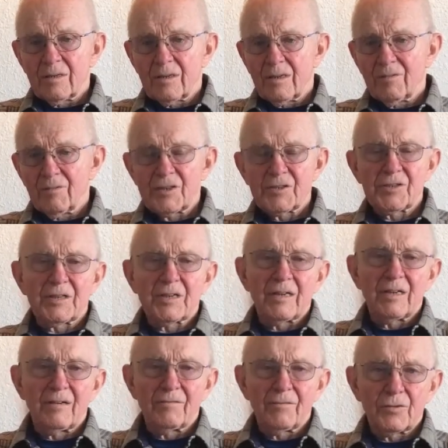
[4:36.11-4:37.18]

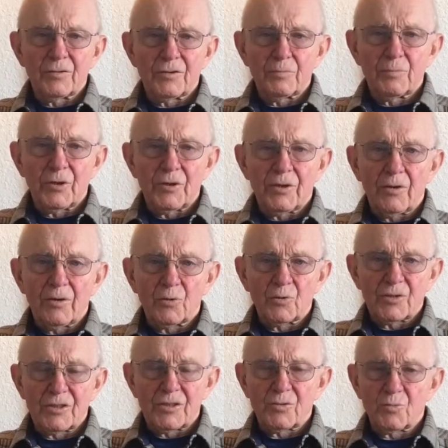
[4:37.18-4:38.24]
investigated for
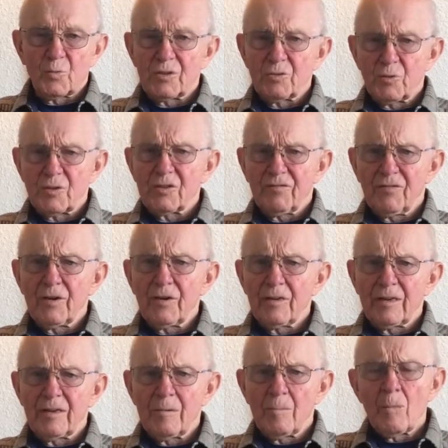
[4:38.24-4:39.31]
tuberculosis, which was
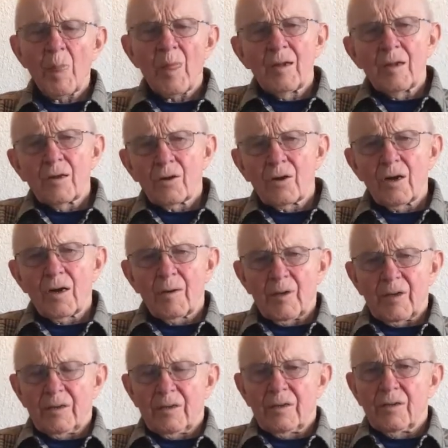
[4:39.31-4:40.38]
fairly
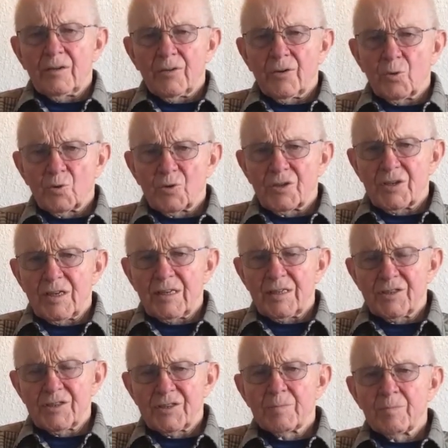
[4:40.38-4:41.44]
common in those
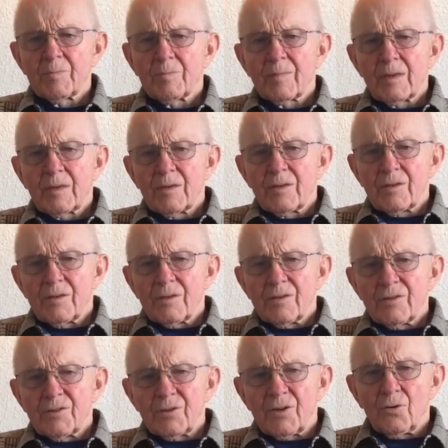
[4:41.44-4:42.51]
days.
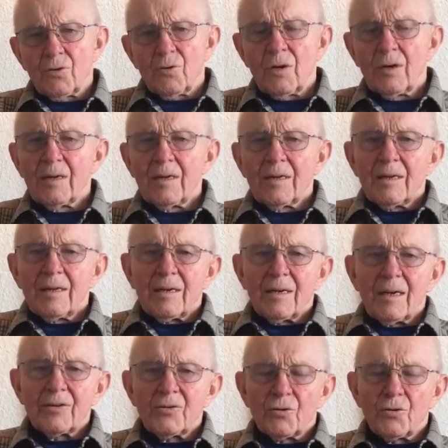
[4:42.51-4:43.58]
So
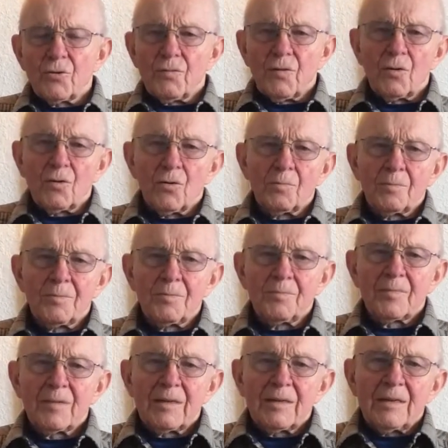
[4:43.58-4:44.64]
I drove home
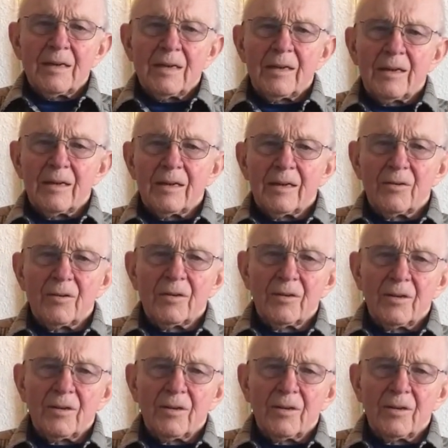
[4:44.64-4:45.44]
and